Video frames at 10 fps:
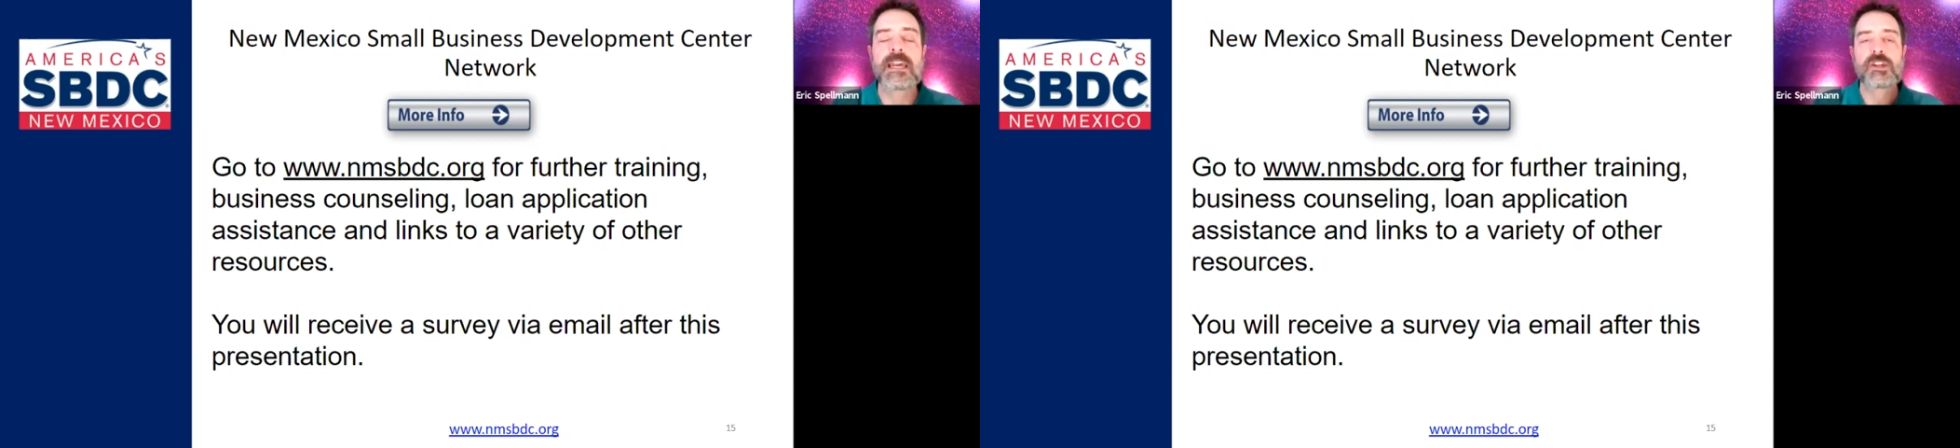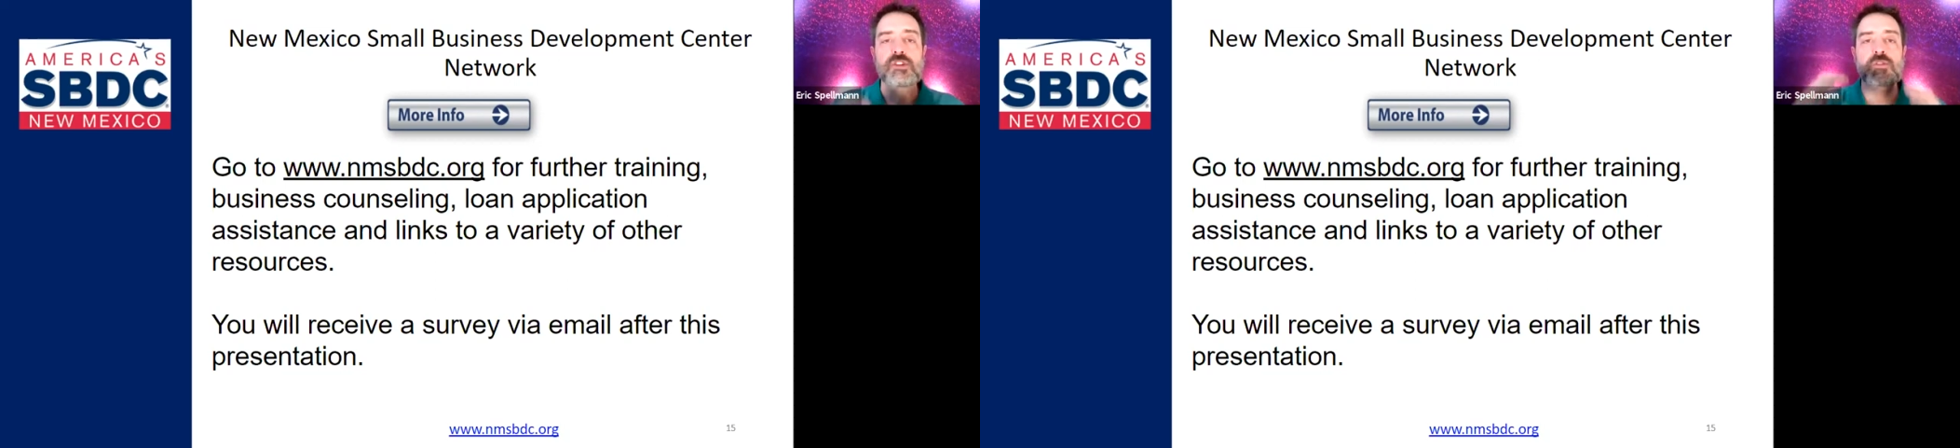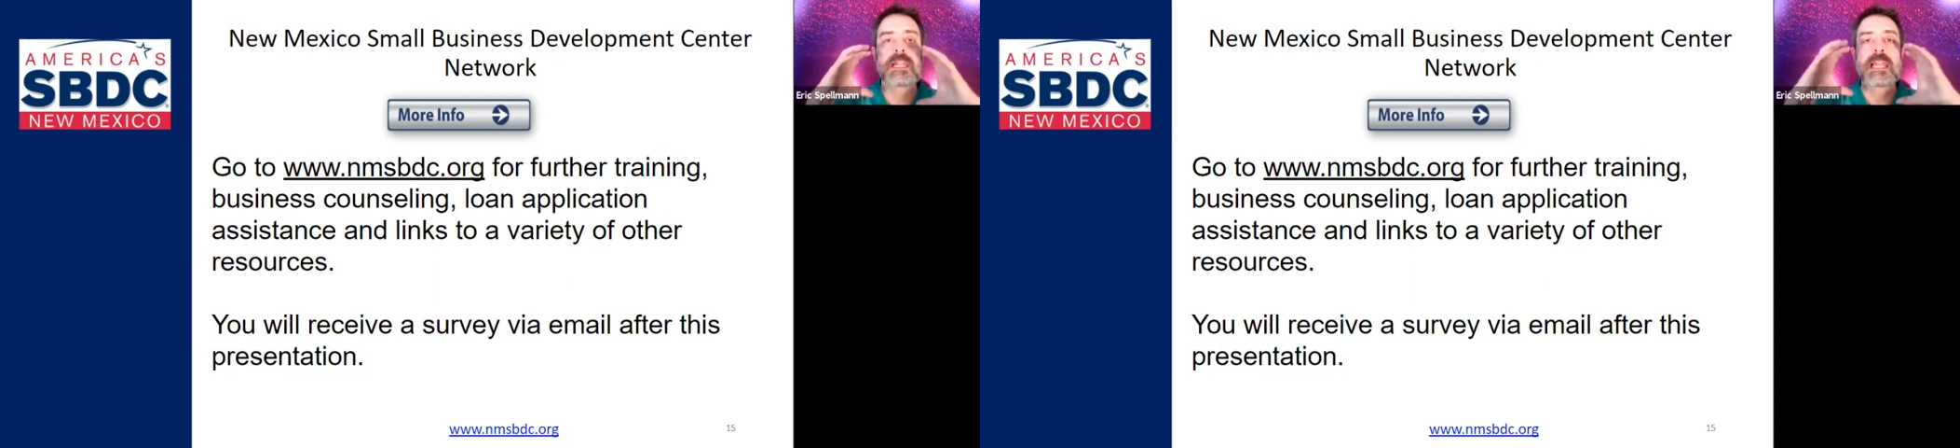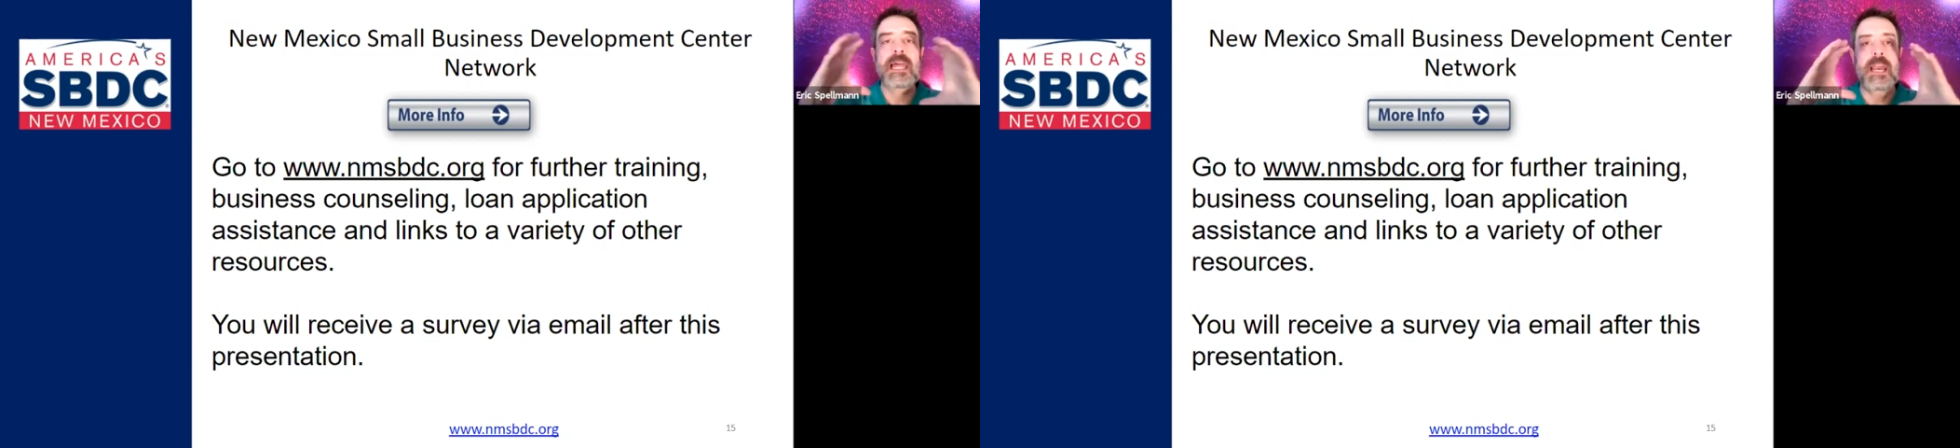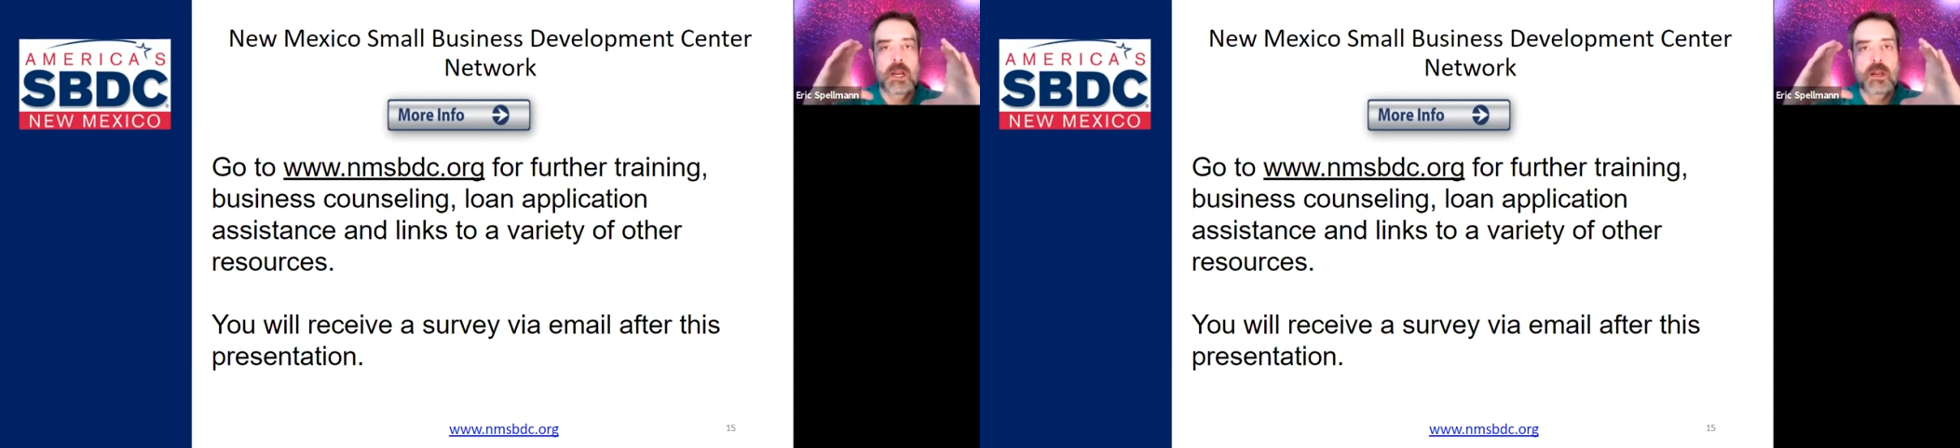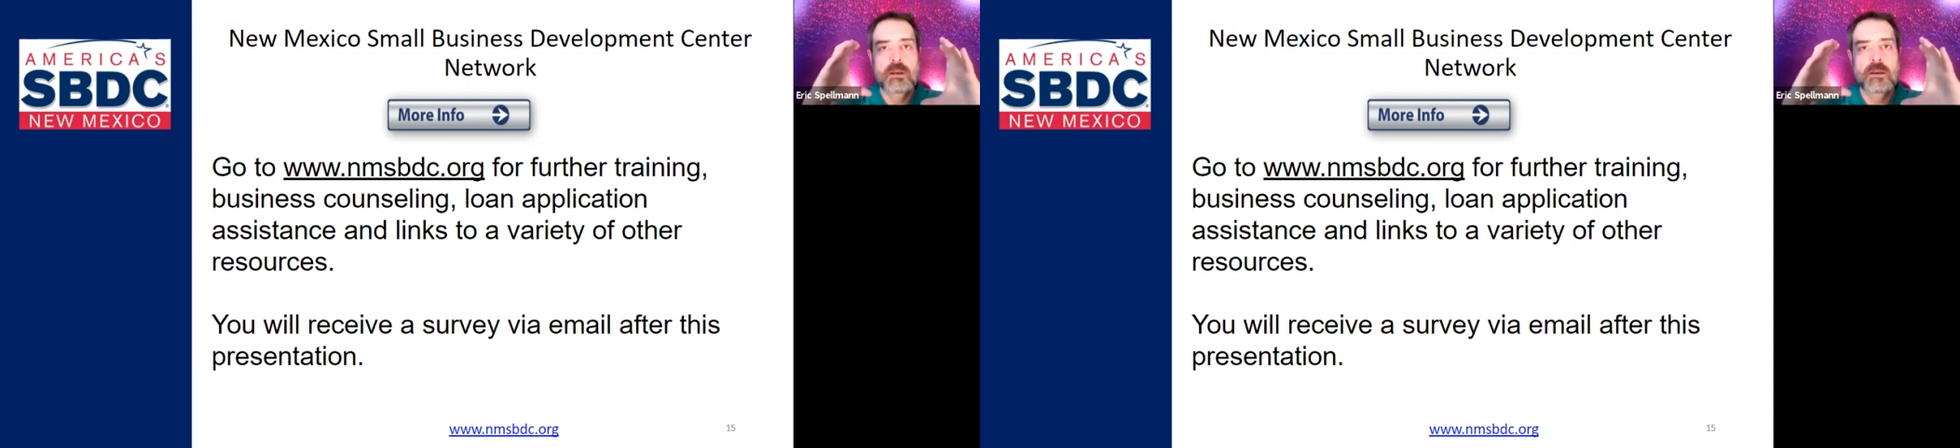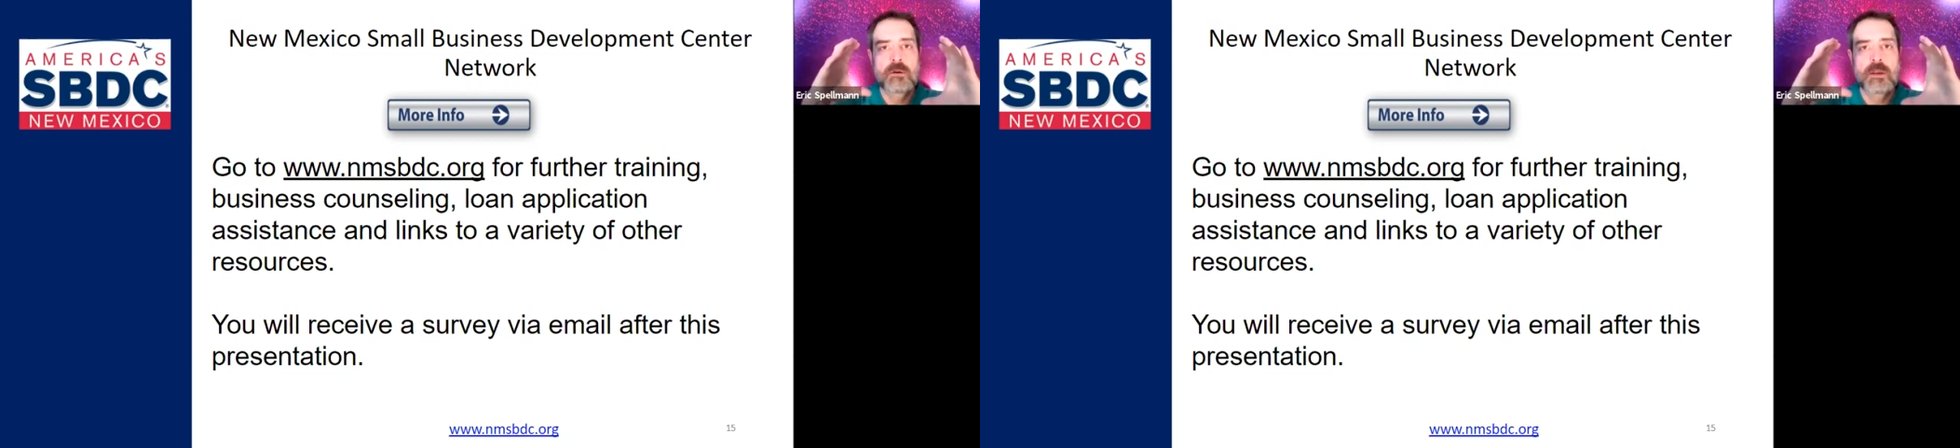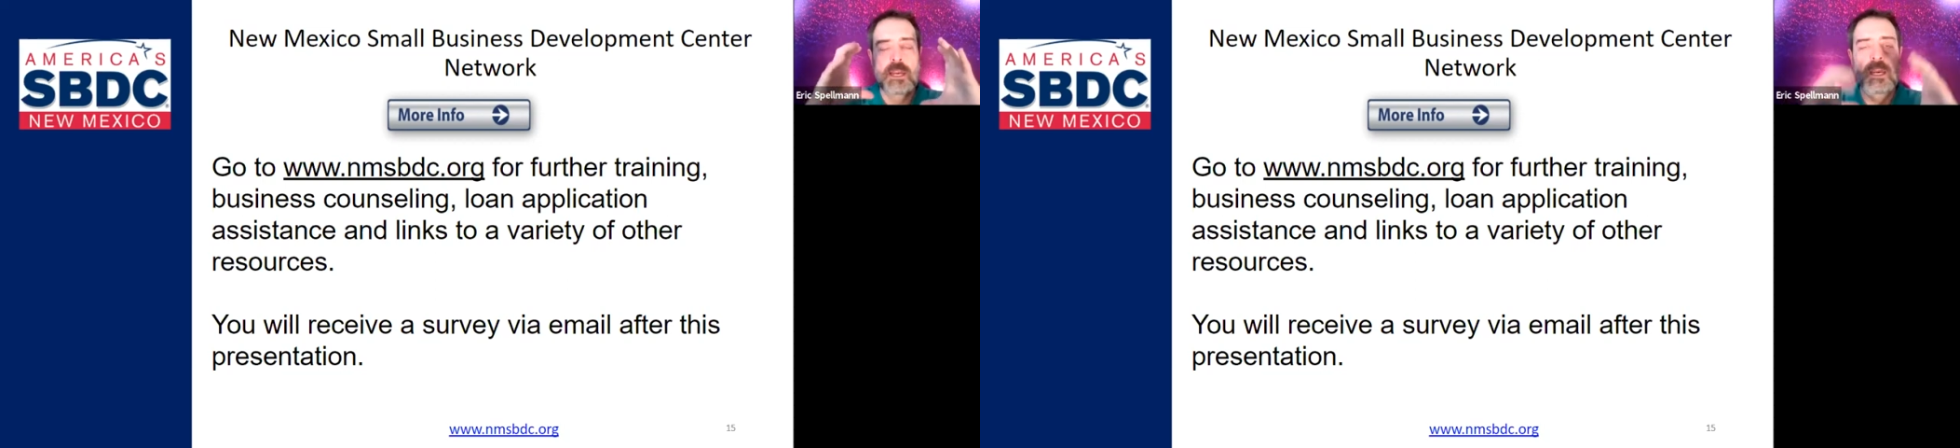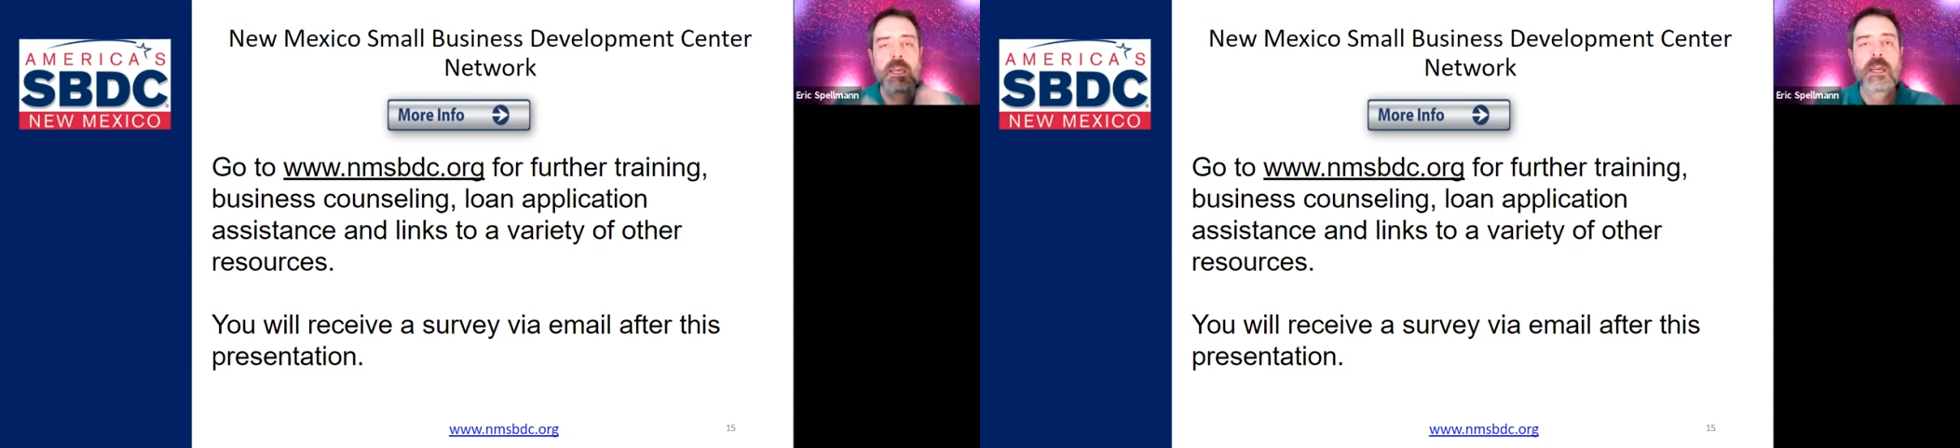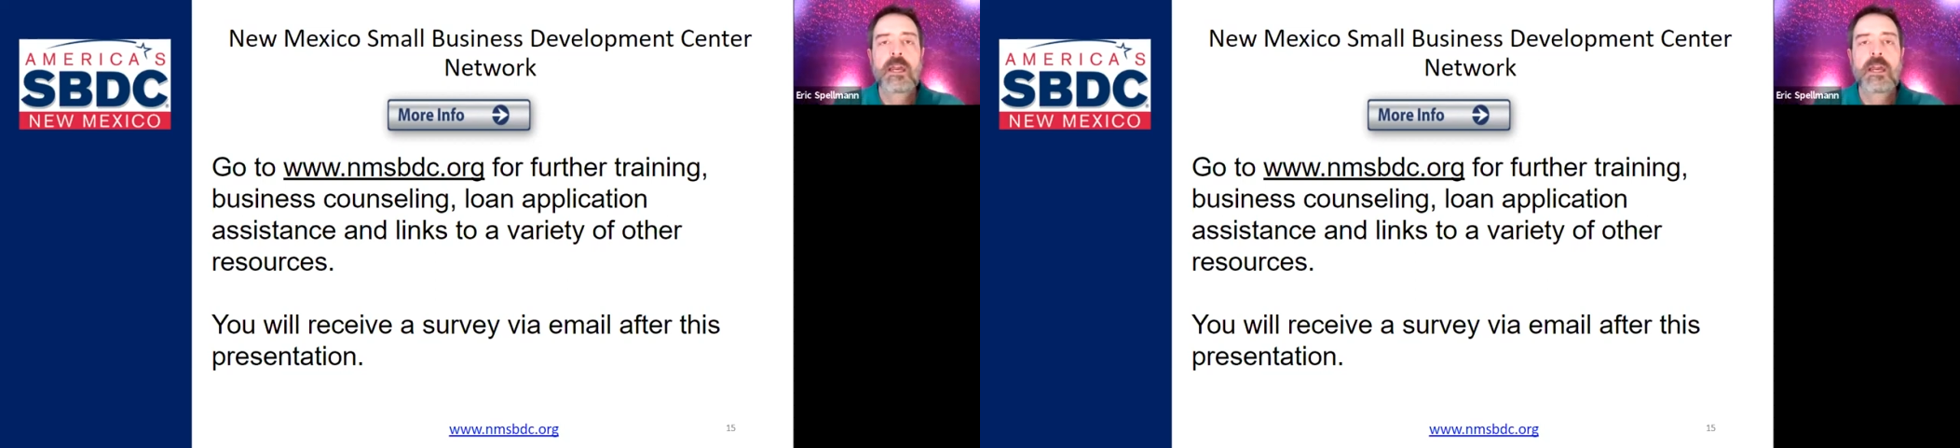extra layer. Okay.